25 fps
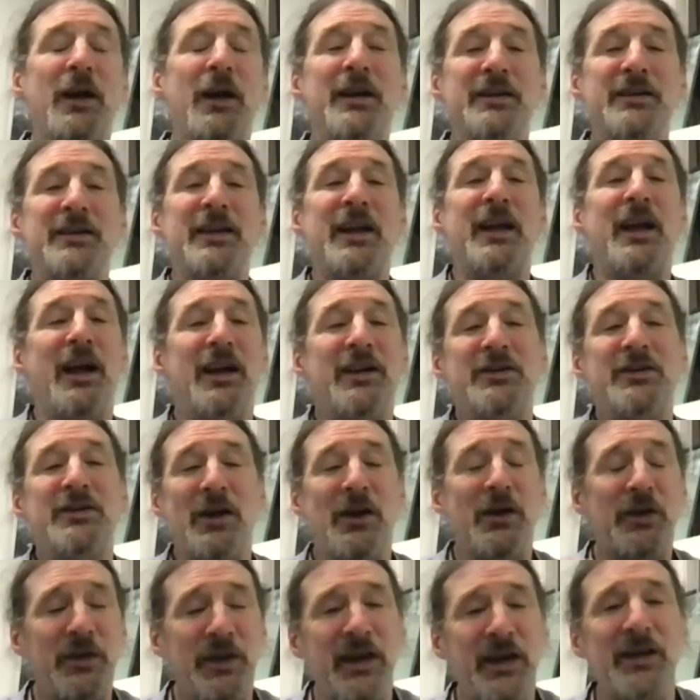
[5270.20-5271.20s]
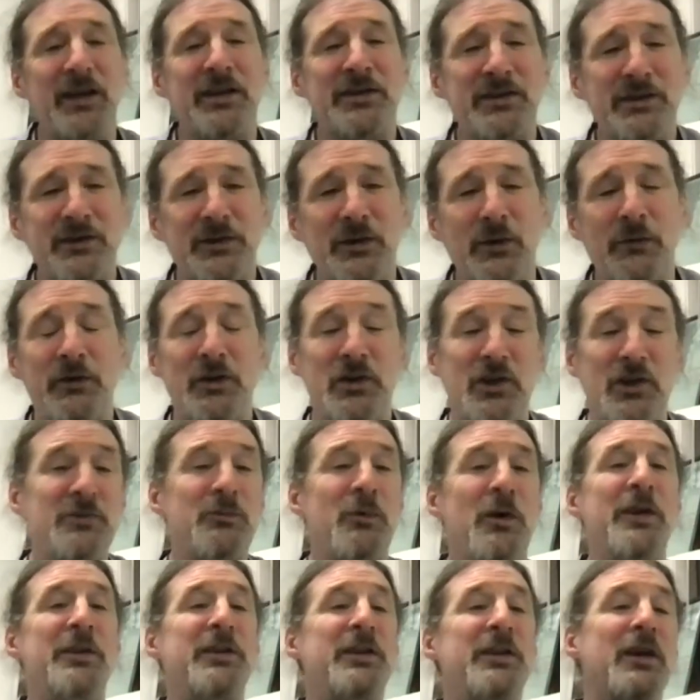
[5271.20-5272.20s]
in and say, "I saw this." So if you just
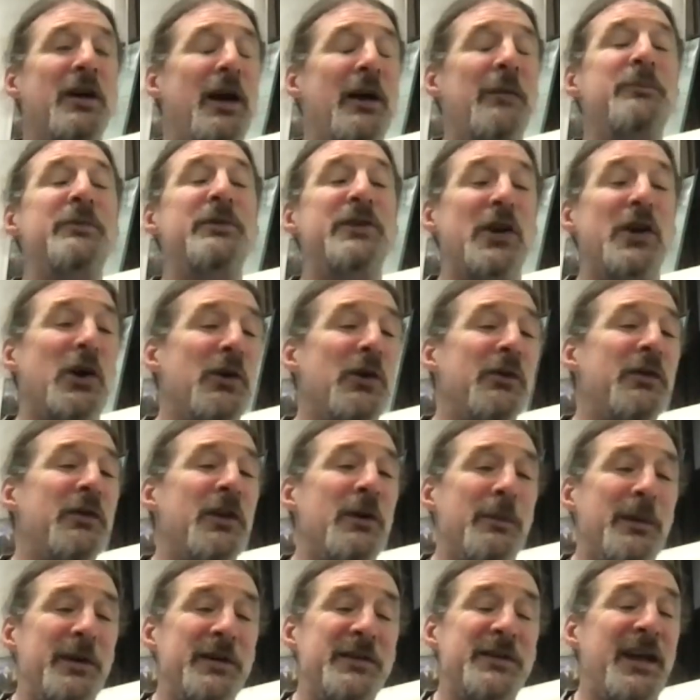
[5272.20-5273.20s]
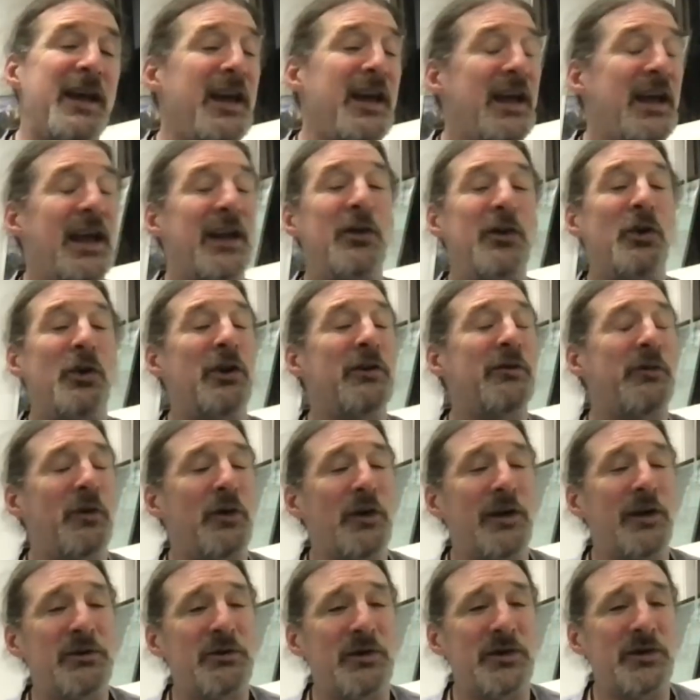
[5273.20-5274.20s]
wanted to observe them and say and look for
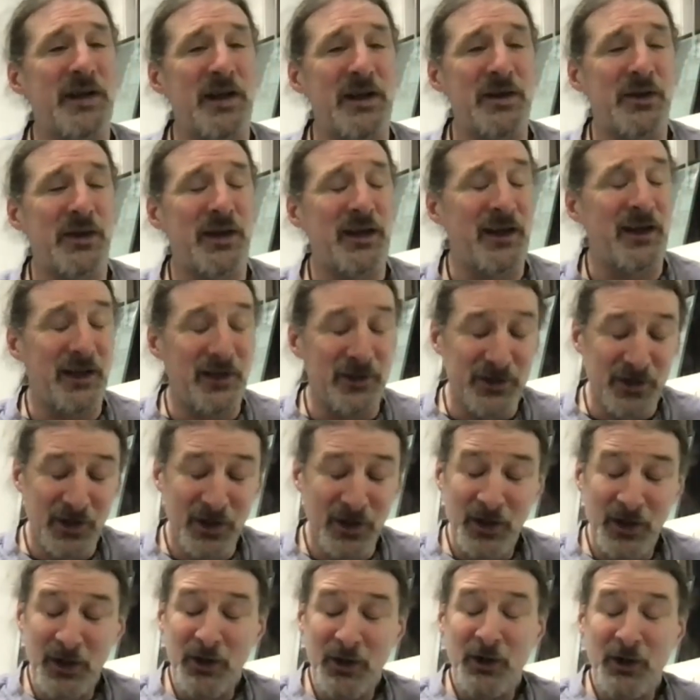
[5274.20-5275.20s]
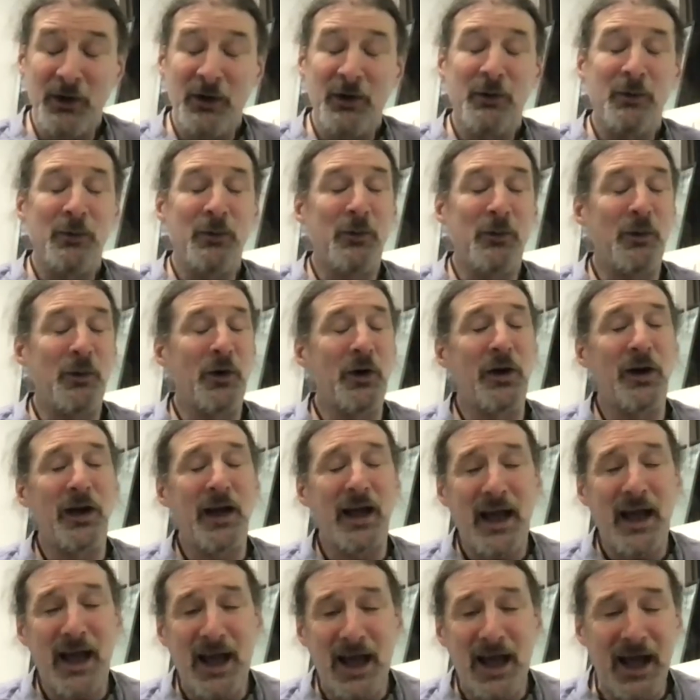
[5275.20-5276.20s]
interesting things, we're
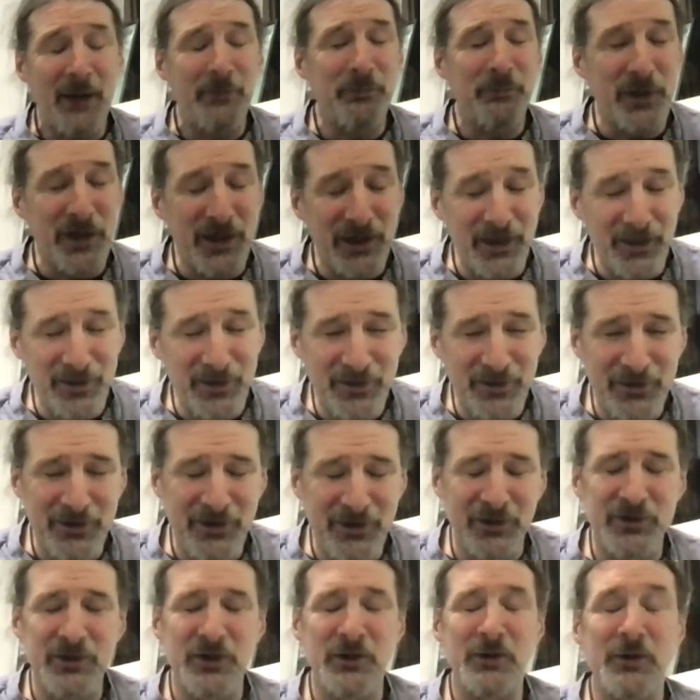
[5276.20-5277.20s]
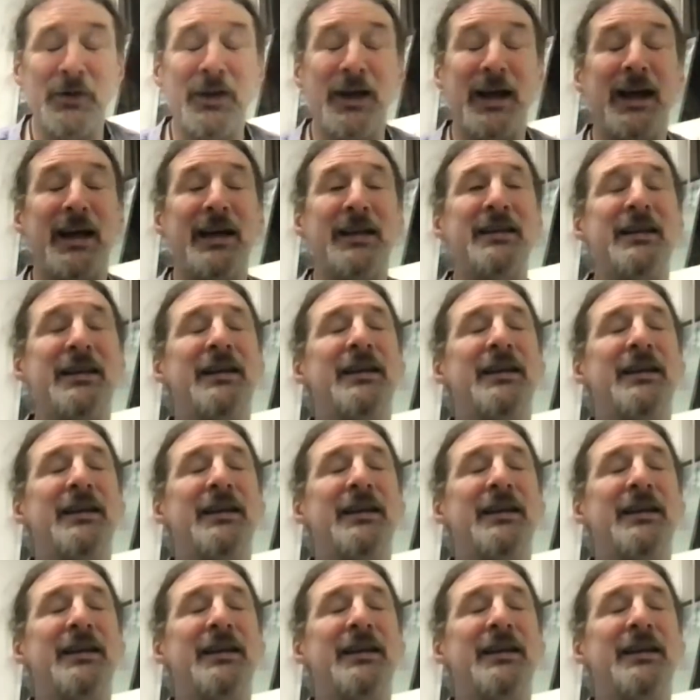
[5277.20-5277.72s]
happy to do that.